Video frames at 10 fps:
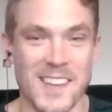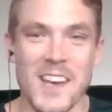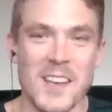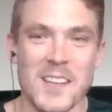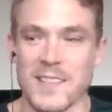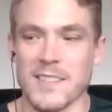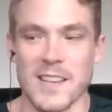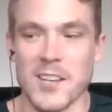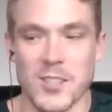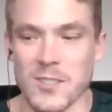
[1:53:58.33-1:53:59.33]

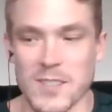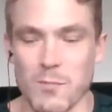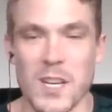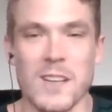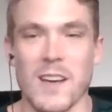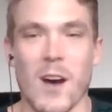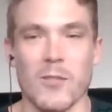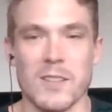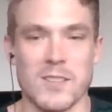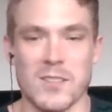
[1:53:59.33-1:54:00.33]
sensationalist media
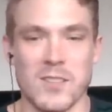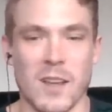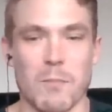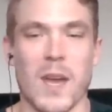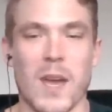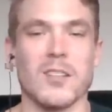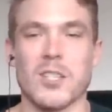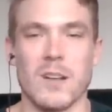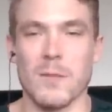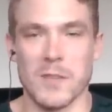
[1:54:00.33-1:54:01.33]
outlets, they're just like making
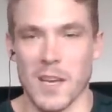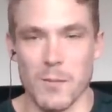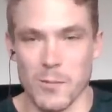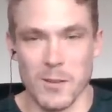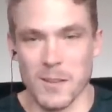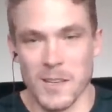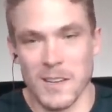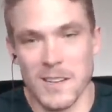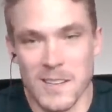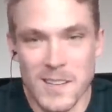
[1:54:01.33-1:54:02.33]
shit up to get people to click on it.